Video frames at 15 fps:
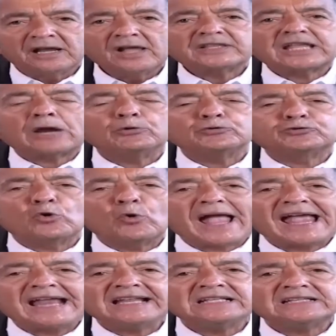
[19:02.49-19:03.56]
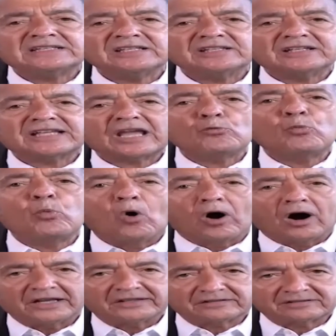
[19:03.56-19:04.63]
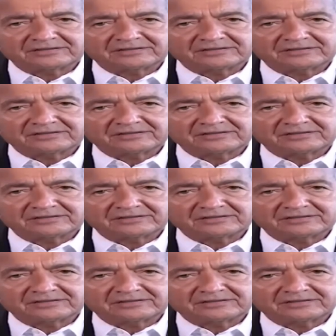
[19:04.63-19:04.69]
They will do anything that they want.